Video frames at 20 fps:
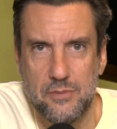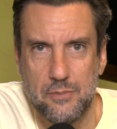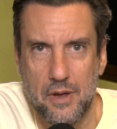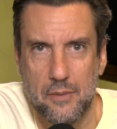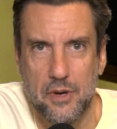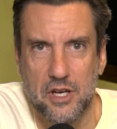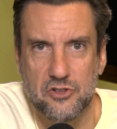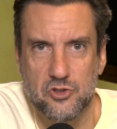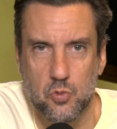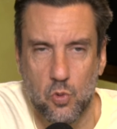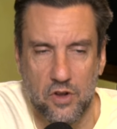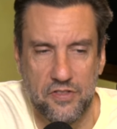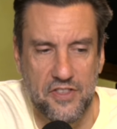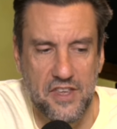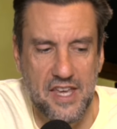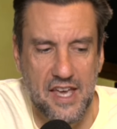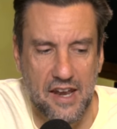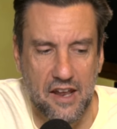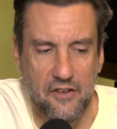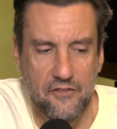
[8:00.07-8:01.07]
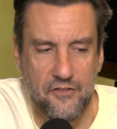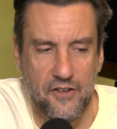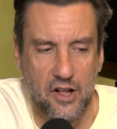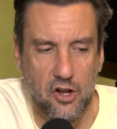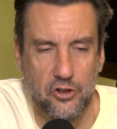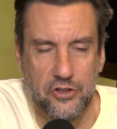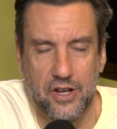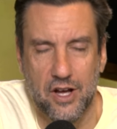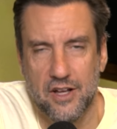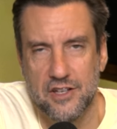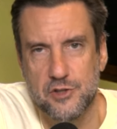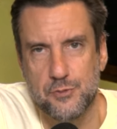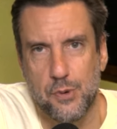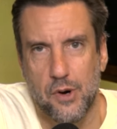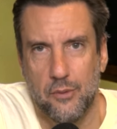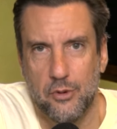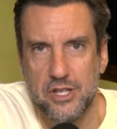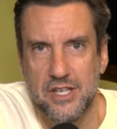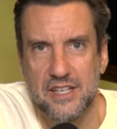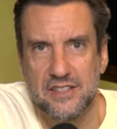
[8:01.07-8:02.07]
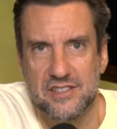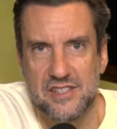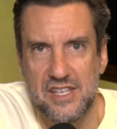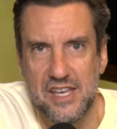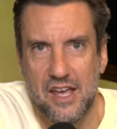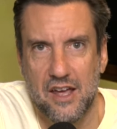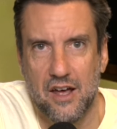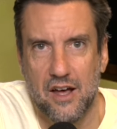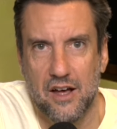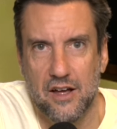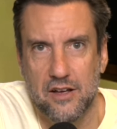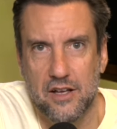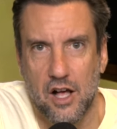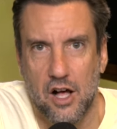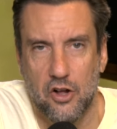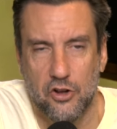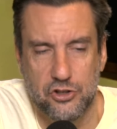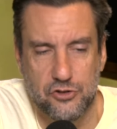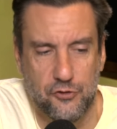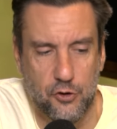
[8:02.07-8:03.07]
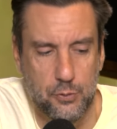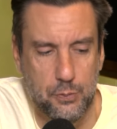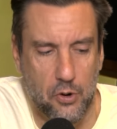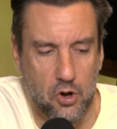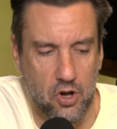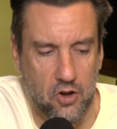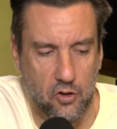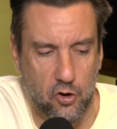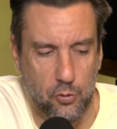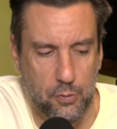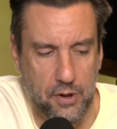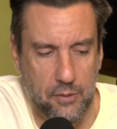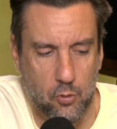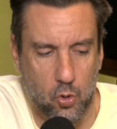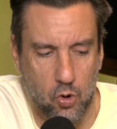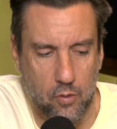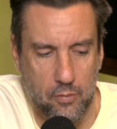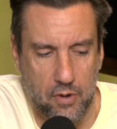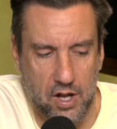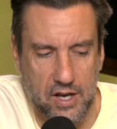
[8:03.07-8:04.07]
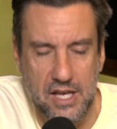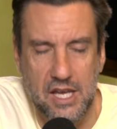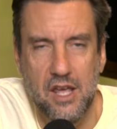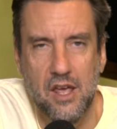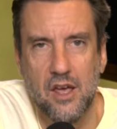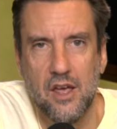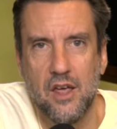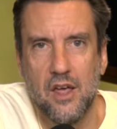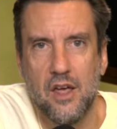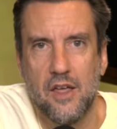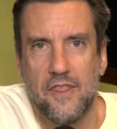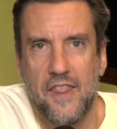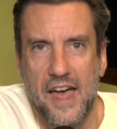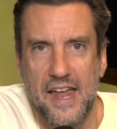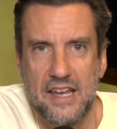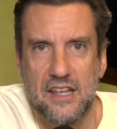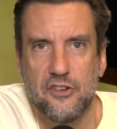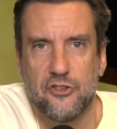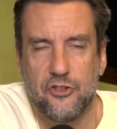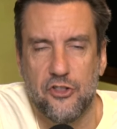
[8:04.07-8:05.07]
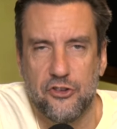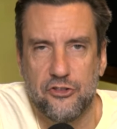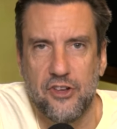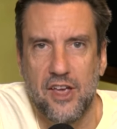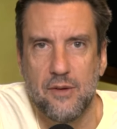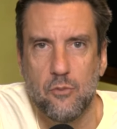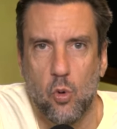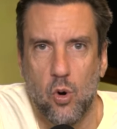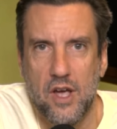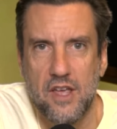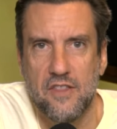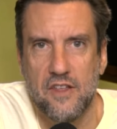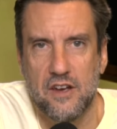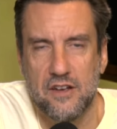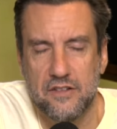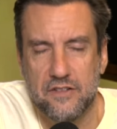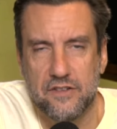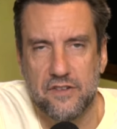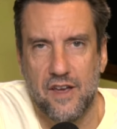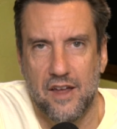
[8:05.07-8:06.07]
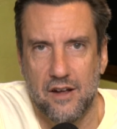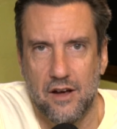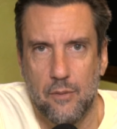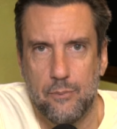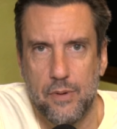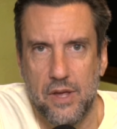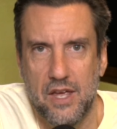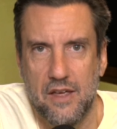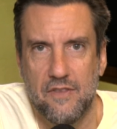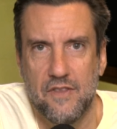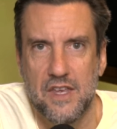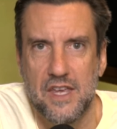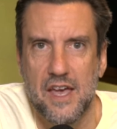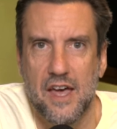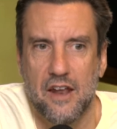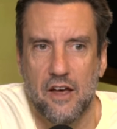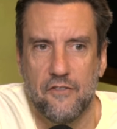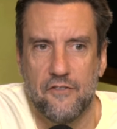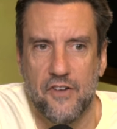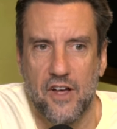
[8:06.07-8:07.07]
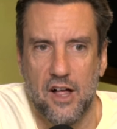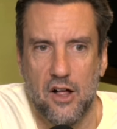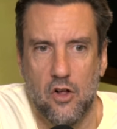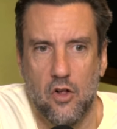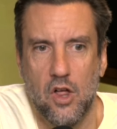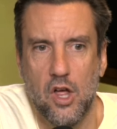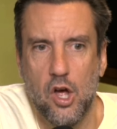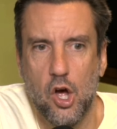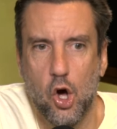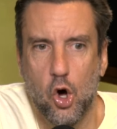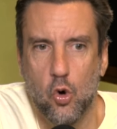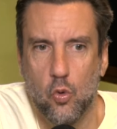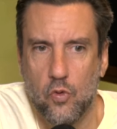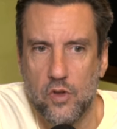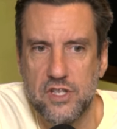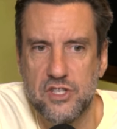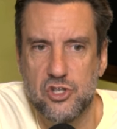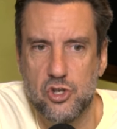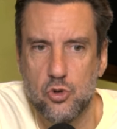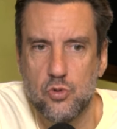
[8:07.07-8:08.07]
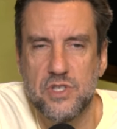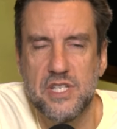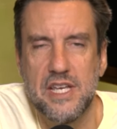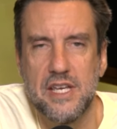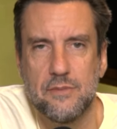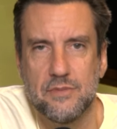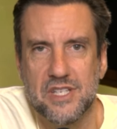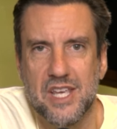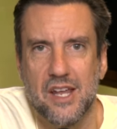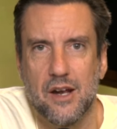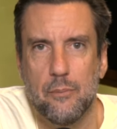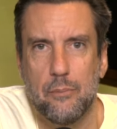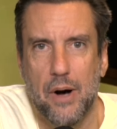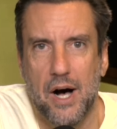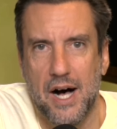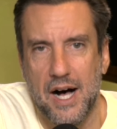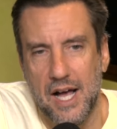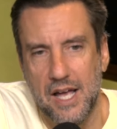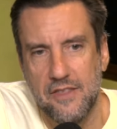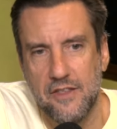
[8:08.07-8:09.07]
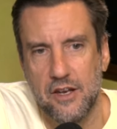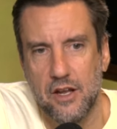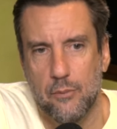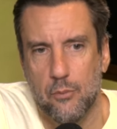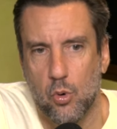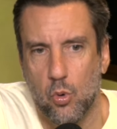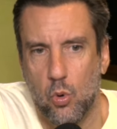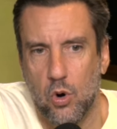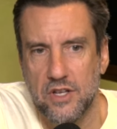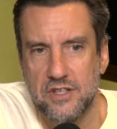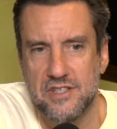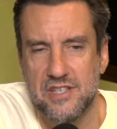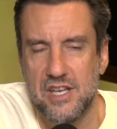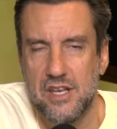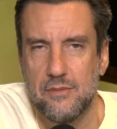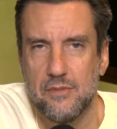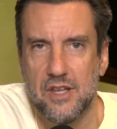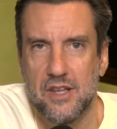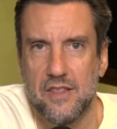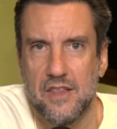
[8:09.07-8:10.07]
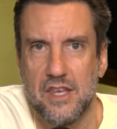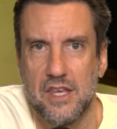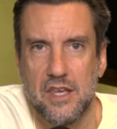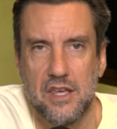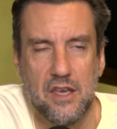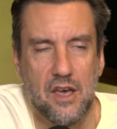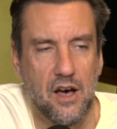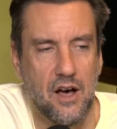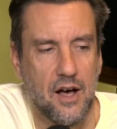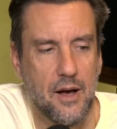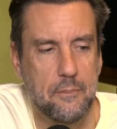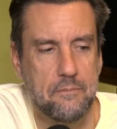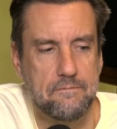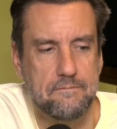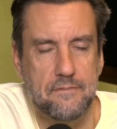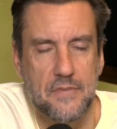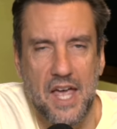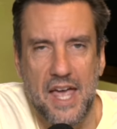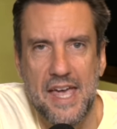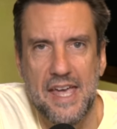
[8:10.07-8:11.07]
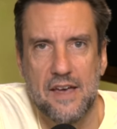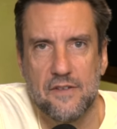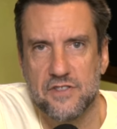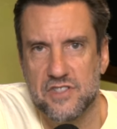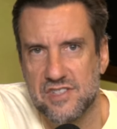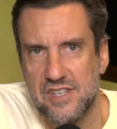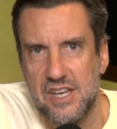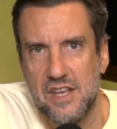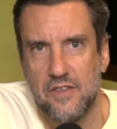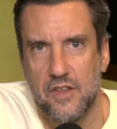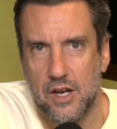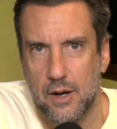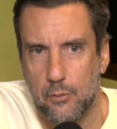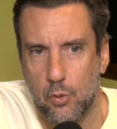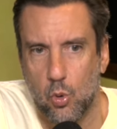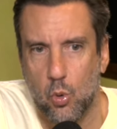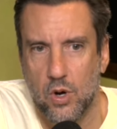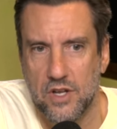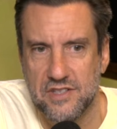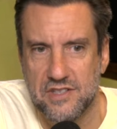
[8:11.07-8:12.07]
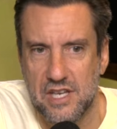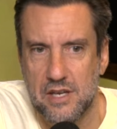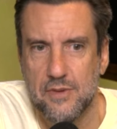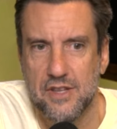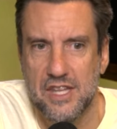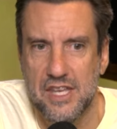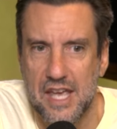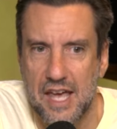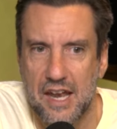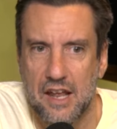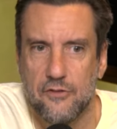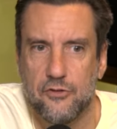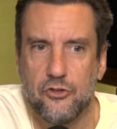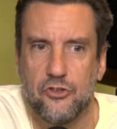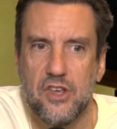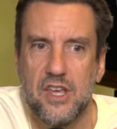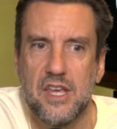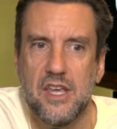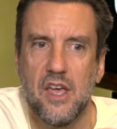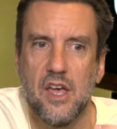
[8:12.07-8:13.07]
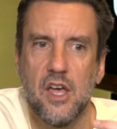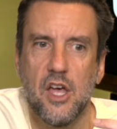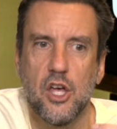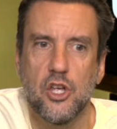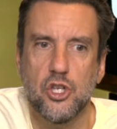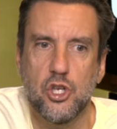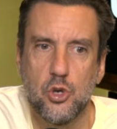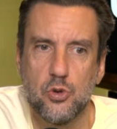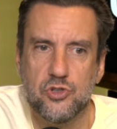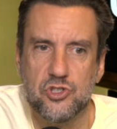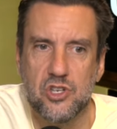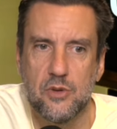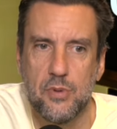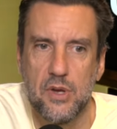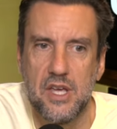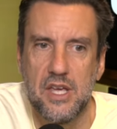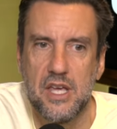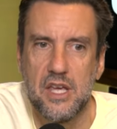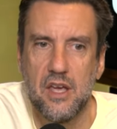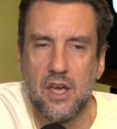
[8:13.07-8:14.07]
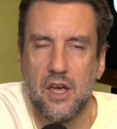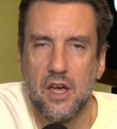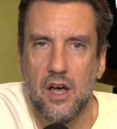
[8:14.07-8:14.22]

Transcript: mimics what the NFL does, probably gets the college football a little bit more money. That is the same way that it's set up in the NFL. Only two teams get a bye, the number one team in the AFC and the number one team in the NFC. Used to be